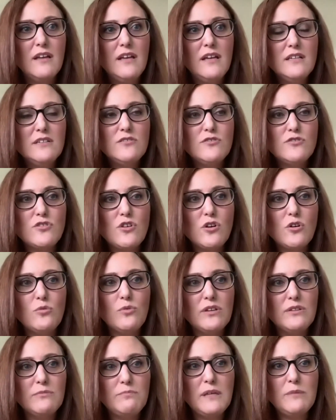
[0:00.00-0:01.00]
So
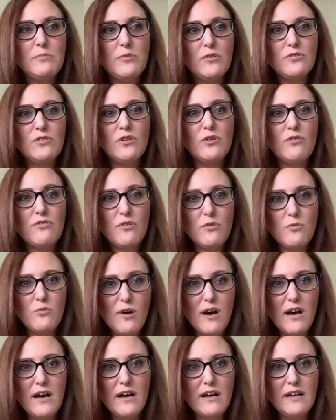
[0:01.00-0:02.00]
when people know the
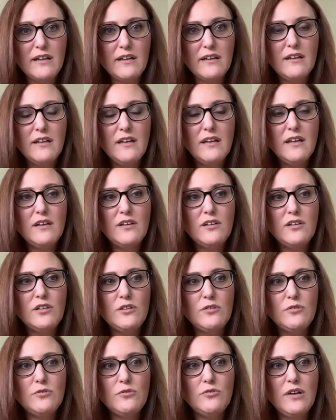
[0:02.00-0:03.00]
why,
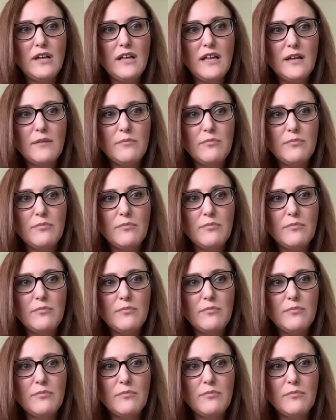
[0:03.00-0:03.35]
you help